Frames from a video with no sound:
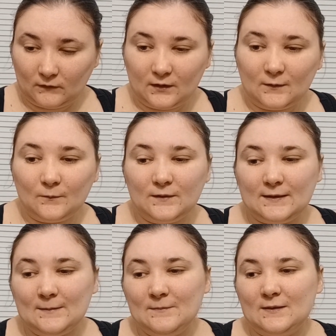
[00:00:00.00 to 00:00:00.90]
It
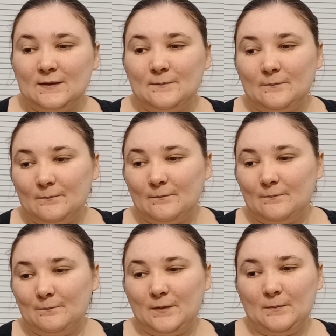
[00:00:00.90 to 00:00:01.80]
seems to
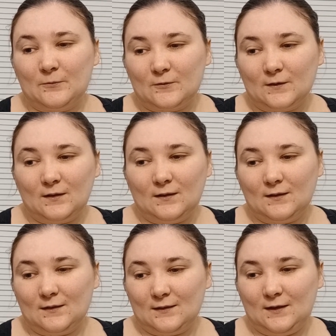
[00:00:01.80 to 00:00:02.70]
people are,
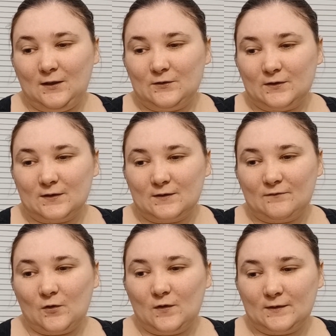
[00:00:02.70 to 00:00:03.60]
you know, just
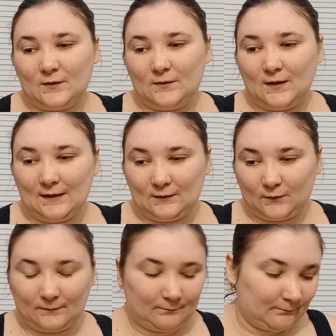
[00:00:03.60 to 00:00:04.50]
focused on getting
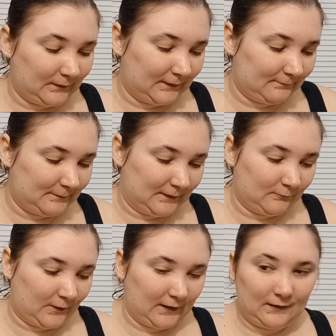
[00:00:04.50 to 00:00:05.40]
on a like
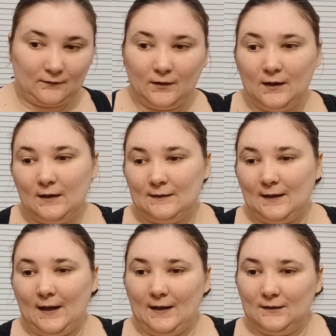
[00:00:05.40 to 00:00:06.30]
bandwagon to
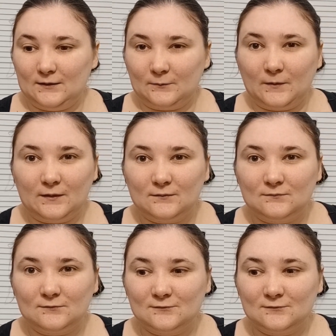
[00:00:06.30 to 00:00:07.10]
hate someone,